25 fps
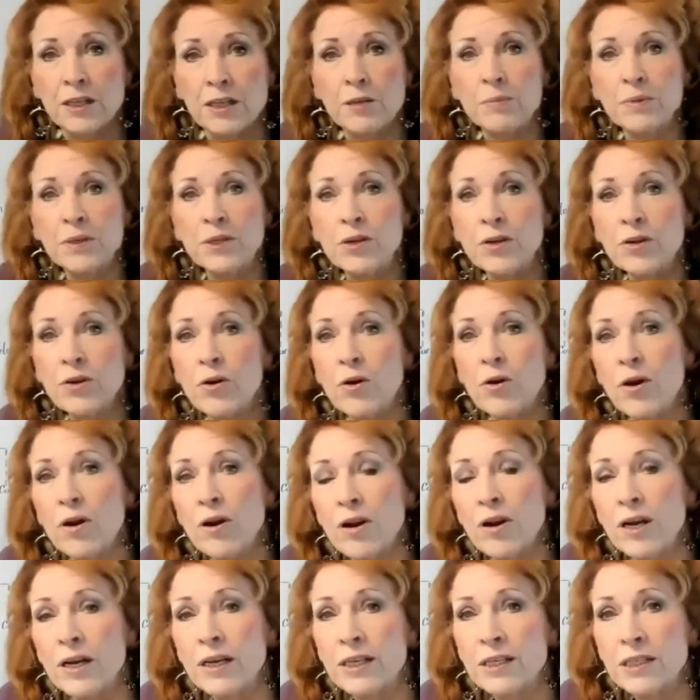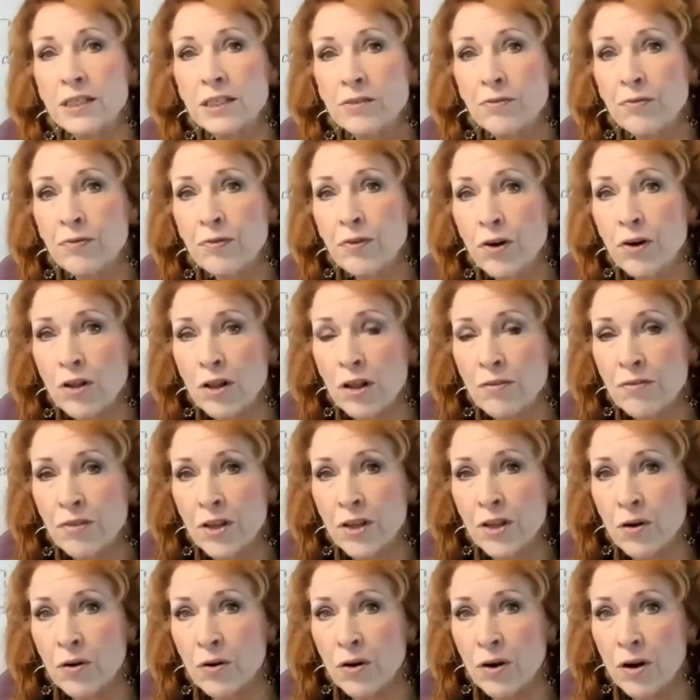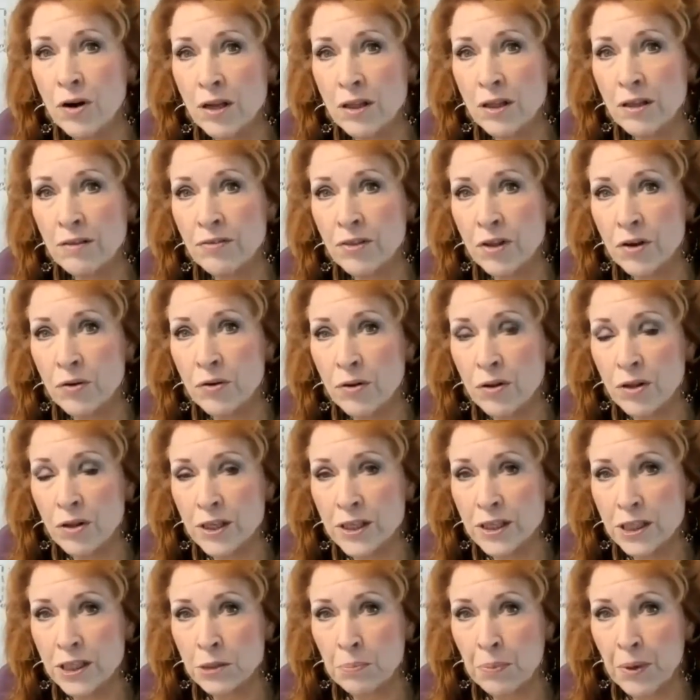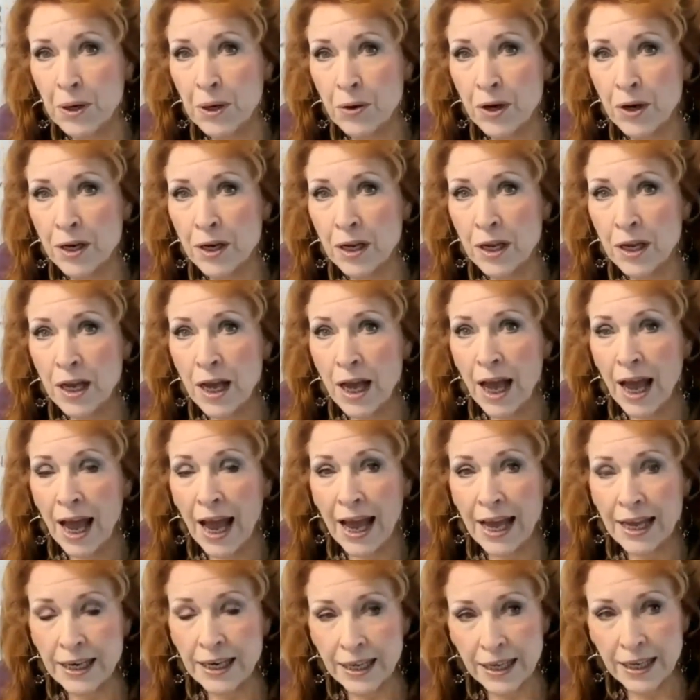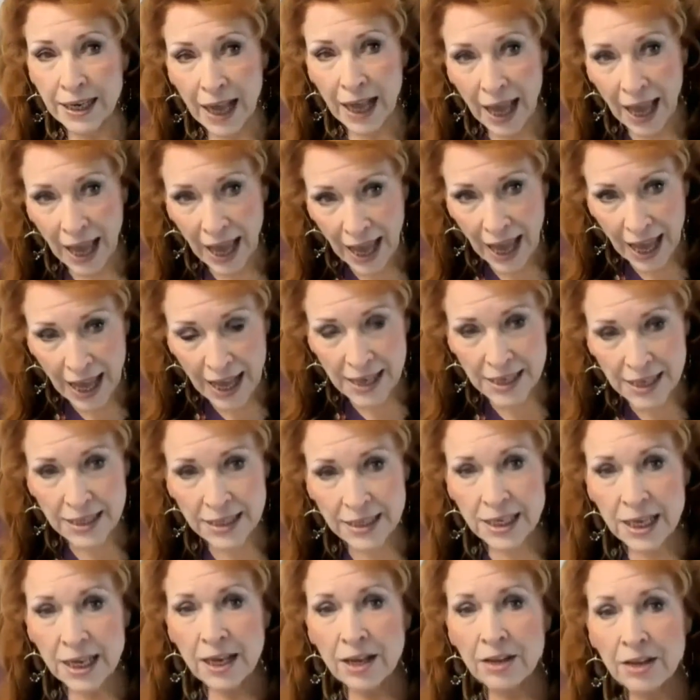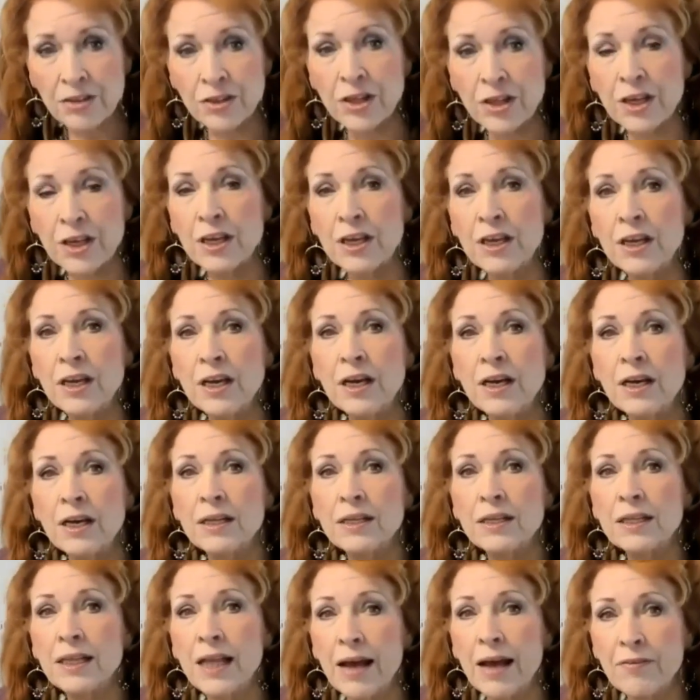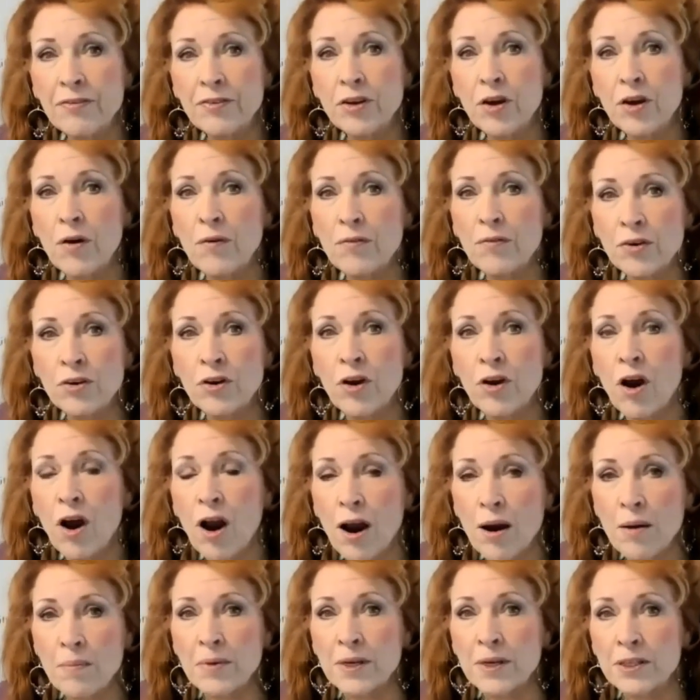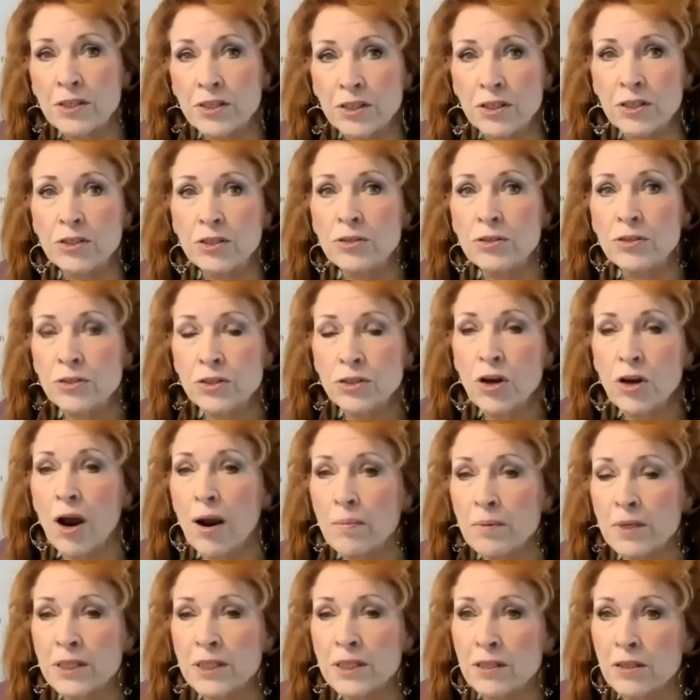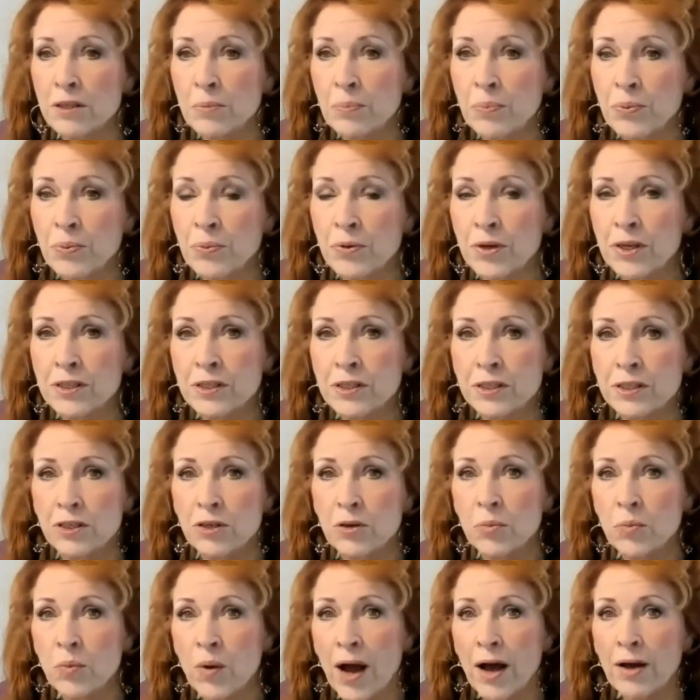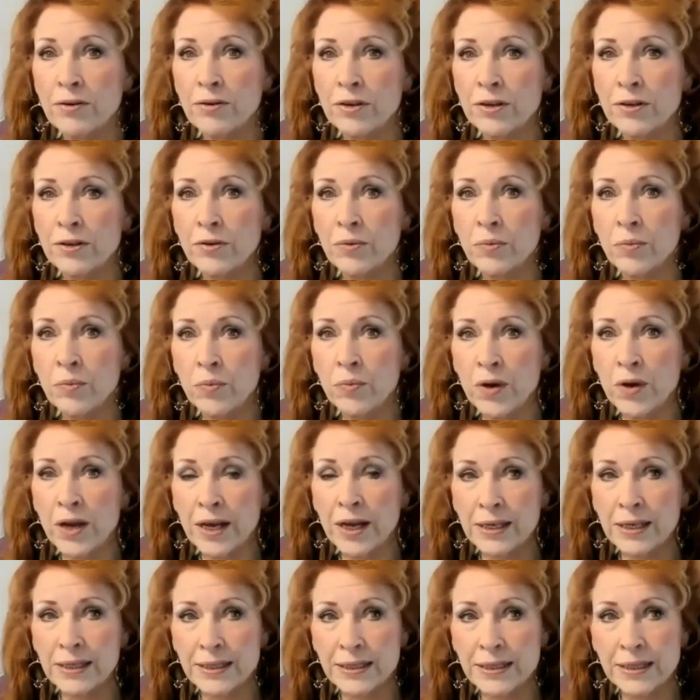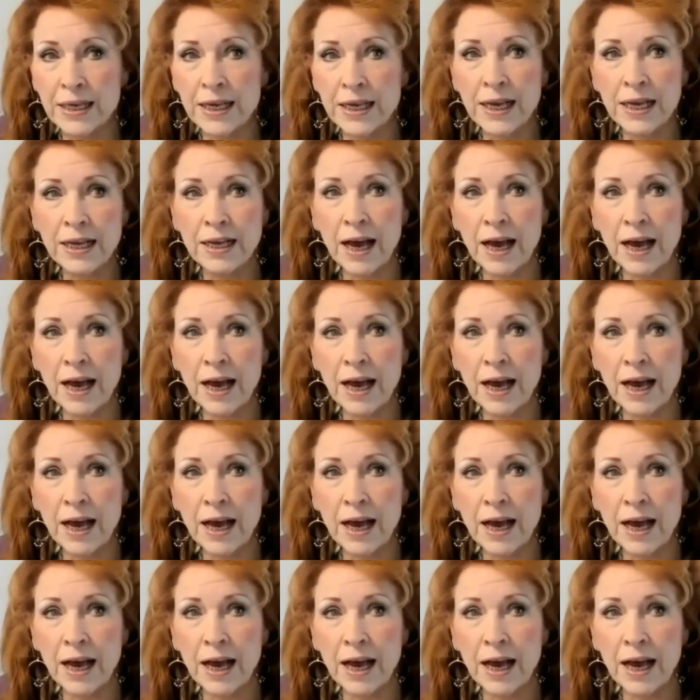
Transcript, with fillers: The menorah is full of the oil of the Holy Spirit, and it has the leftover garments, the used garments of the priests that are wound into wicks